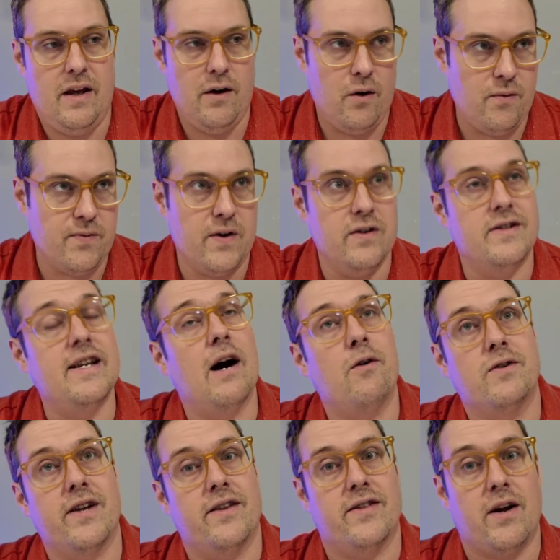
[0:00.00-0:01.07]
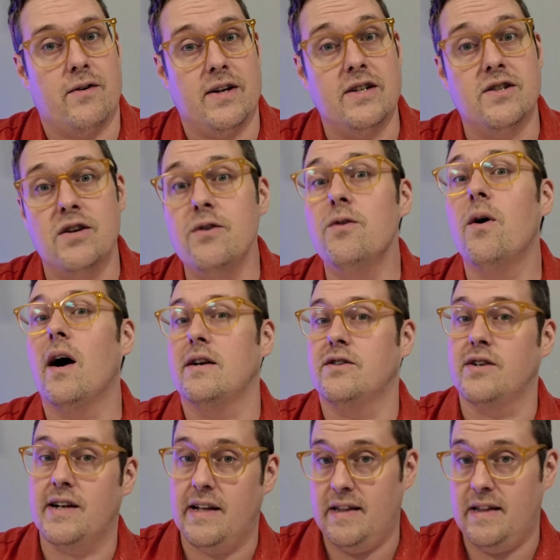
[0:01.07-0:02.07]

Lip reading: Ilford Delta 3200